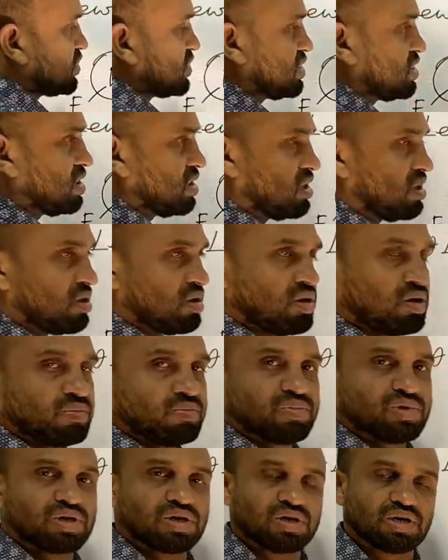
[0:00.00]
pair
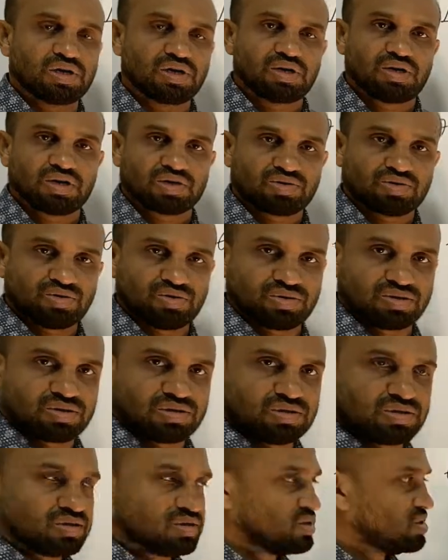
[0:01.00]
of
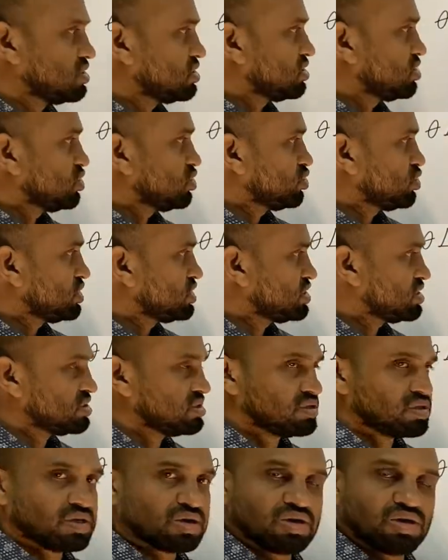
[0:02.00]
electrons which
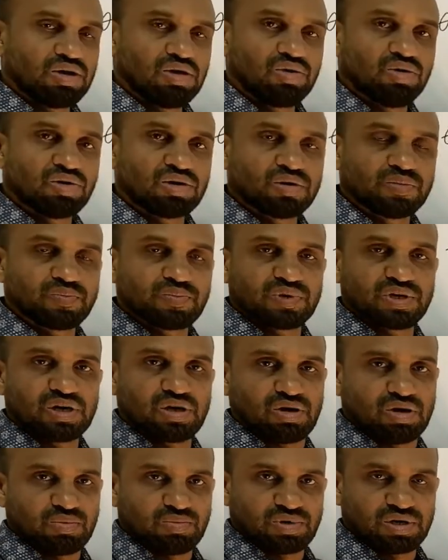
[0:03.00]
is a lone pair
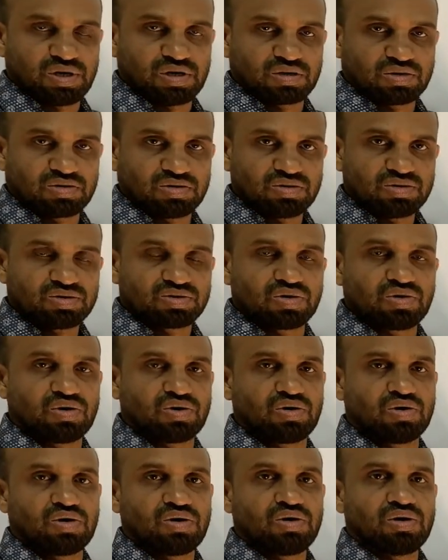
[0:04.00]
of electrons
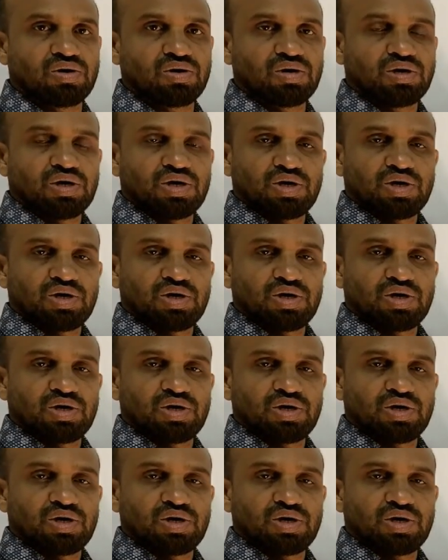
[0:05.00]
or